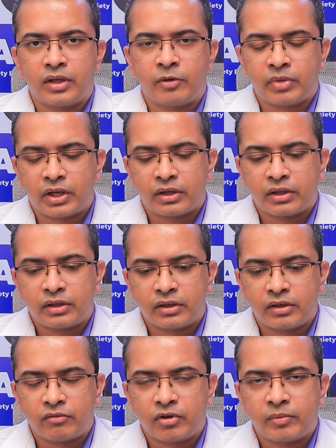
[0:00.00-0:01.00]
impacting
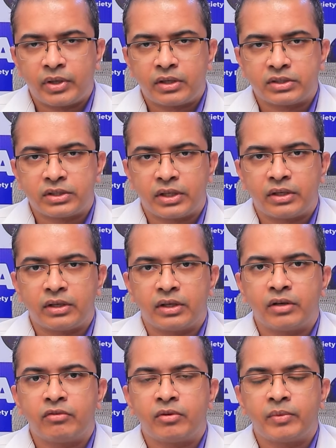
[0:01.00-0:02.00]
an inflammatory
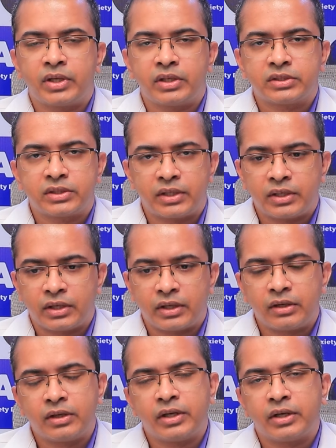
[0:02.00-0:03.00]
state
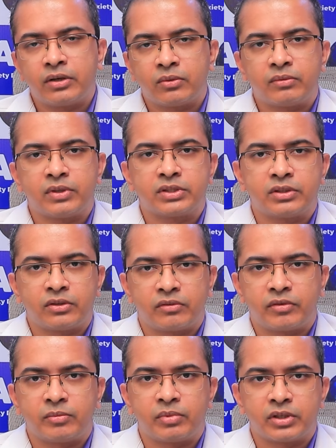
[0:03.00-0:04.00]
again leading to a worsening
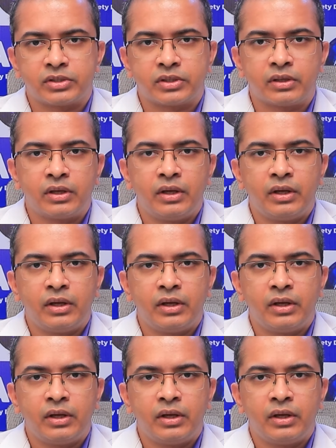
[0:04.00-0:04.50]
of depression,